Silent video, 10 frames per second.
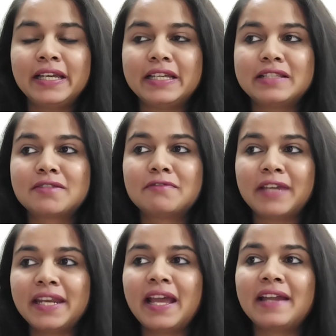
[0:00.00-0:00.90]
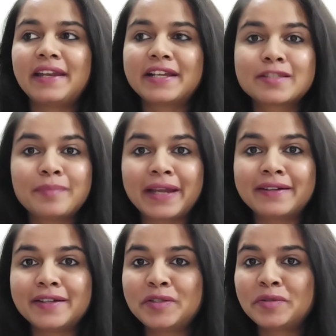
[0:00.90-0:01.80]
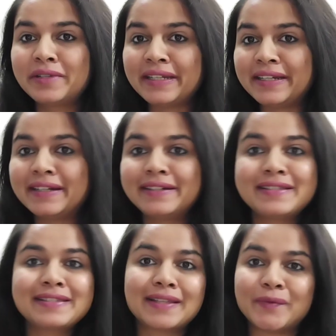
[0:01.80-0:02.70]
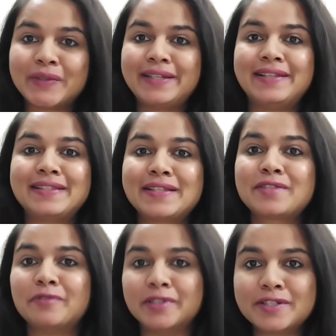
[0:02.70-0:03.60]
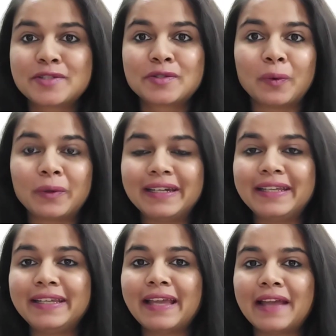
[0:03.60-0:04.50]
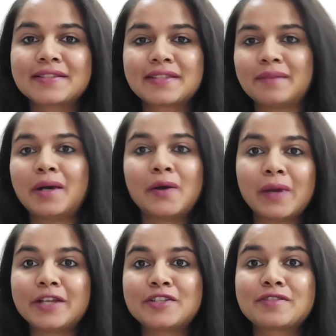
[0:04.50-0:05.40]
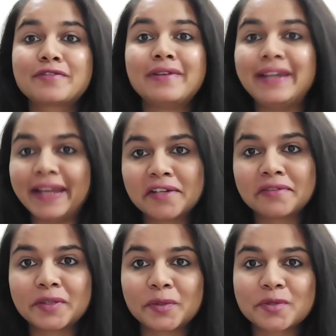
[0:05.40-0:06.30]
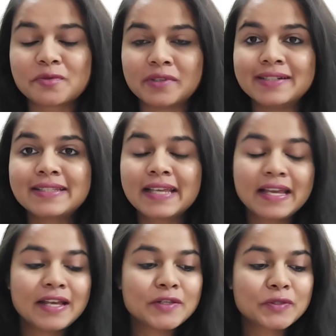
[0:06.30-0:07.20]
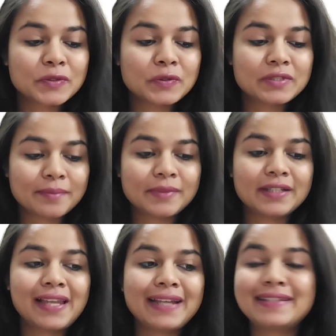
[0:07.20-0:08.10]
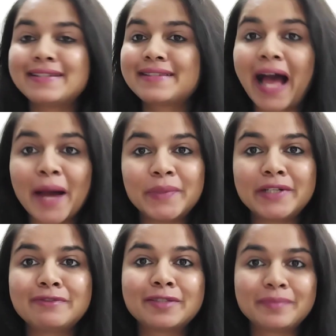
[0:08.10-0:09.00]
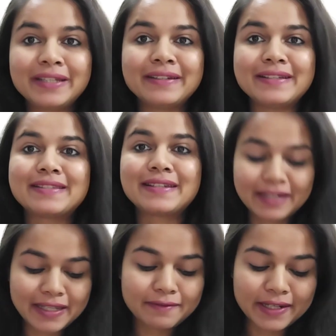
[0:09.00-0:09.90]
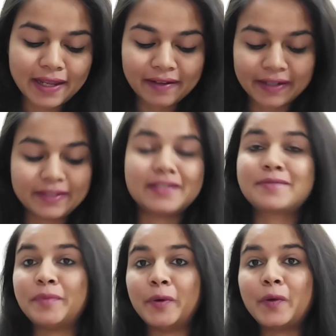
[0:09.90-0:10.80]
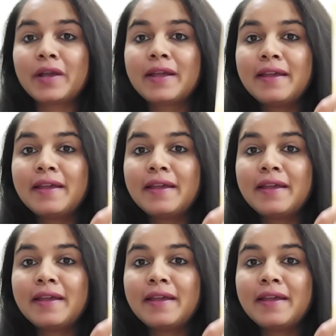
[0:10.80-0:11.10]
it's very unexpected to read it in someone else's words totally, and somehow I just relate with those words. So, something like this happened with me recently when I read this book.